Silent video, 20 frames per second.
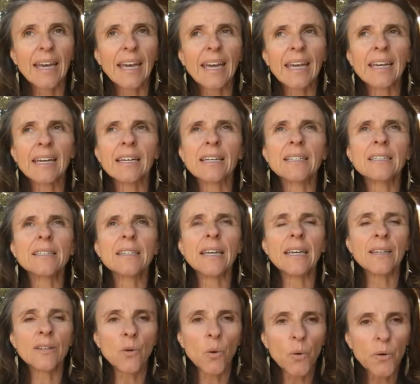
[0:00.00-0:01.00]
And
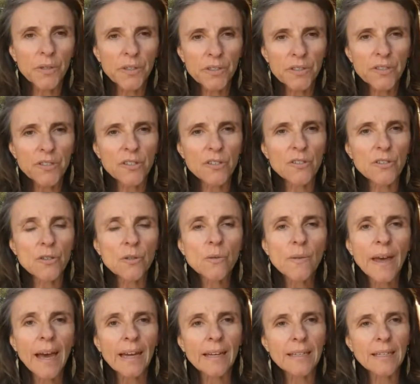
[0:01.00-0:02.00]
in order to do
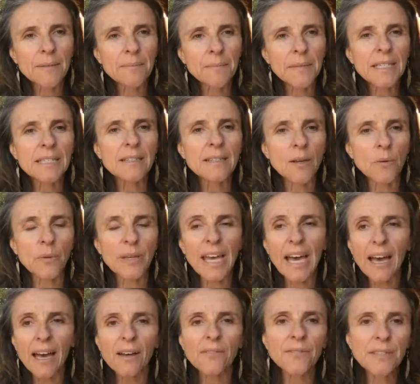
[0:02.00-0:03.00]
that, it means that we
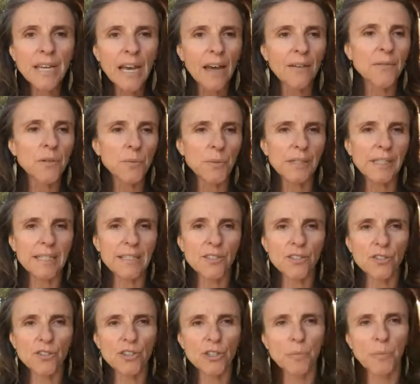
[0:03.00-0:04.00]
have to have a
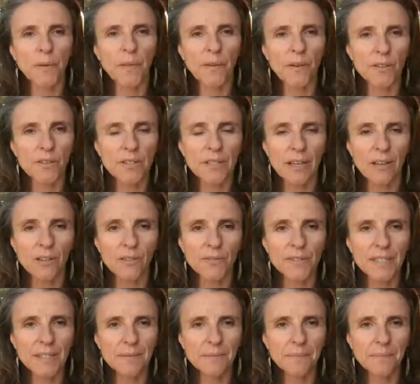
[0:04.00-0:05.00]
relationship with
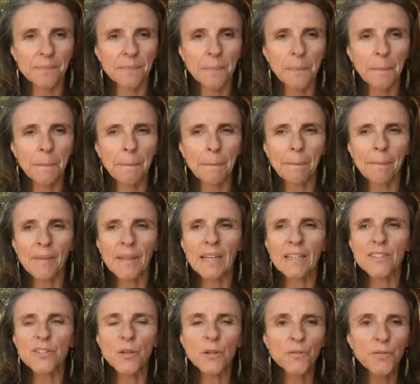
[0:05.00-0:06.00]
ourselves.
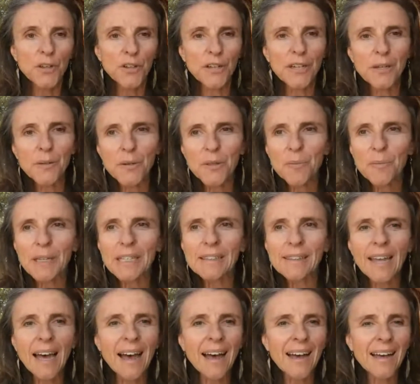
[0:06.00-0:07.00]
So if you're here with me
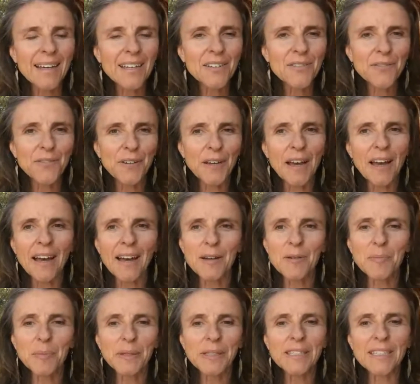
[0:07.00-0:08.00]
live,
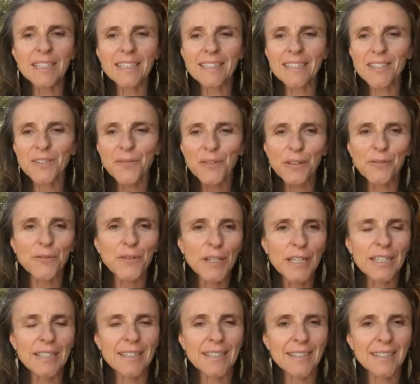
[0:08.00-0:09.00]
please feel
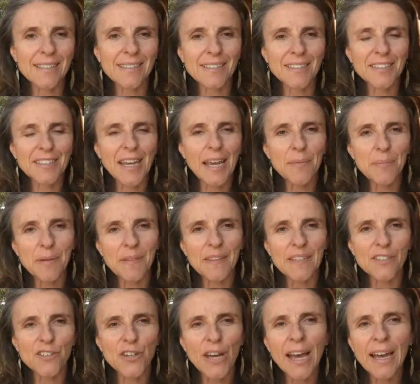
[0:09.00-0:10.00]
free to type in
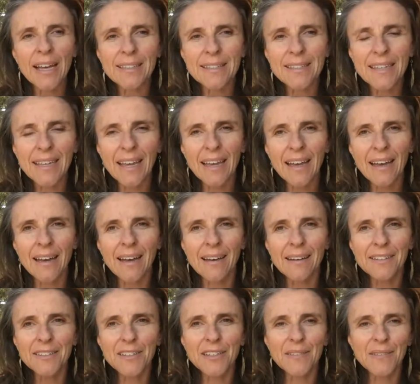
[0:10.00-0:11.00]
the
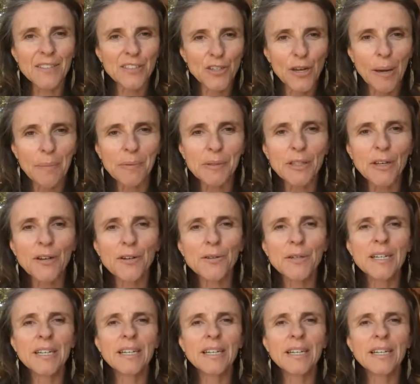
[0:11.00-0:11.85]
chat below.